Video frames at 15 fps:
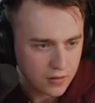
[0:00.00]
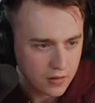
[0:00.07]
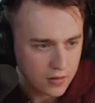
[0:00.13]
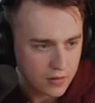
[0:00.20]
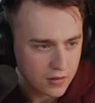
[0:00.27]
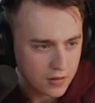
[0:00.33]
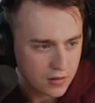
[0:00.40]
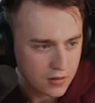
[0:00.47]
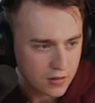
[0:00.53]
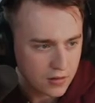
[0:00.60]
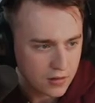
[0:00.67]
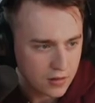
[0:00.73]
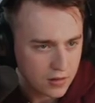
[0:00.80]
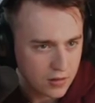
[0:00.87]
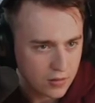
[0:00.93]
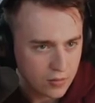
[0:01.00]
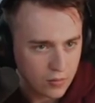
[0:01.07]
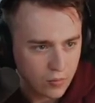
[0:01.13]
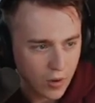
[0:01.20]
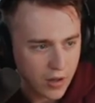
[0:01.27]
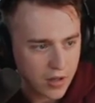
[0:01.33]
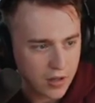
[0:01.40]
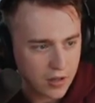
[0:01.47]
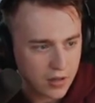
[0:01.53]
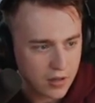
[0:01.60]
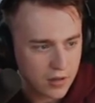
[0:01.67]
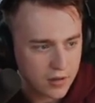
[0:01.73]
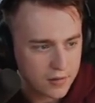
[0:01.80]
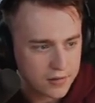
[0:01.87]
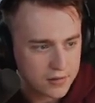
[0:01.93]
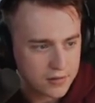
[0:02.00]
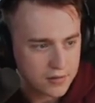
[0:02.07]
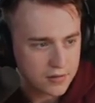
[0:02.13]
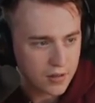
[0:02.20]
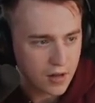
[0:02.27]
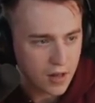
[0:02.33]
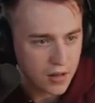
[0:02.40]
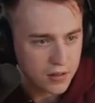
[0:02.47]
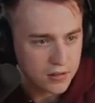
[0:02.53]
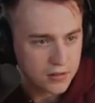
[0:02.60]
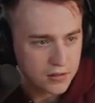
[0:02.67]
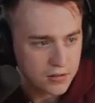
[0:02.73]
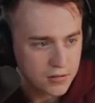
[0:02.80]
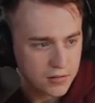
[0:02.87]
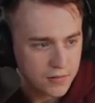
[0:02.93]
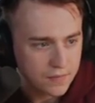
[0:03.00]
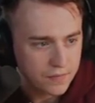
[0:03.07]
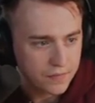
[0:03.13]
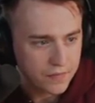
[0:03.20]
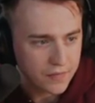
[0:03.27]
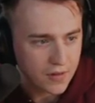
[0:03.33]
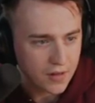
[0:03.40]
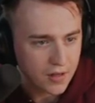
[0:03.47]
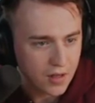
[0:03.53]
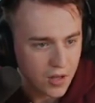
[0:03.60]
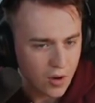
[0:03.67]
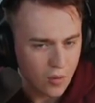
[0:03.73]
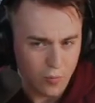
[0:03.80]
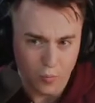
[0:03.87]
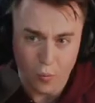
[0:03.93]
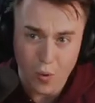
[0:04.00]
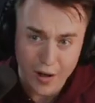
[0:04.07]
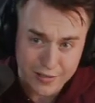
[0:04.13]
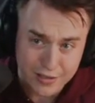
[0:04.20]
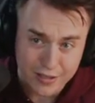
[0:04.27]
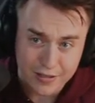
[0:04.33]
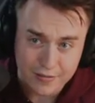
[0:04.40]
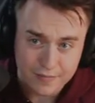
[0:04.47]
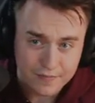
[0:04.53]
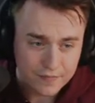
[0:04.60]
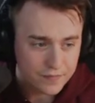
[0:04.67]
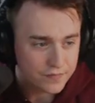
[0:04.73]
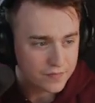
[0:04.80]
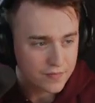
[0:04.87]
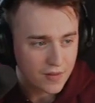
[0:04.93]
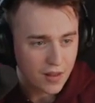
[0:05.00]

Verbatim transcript: don't. What? I don't know. You probably you probably have something that's like not allowed because MG servers do that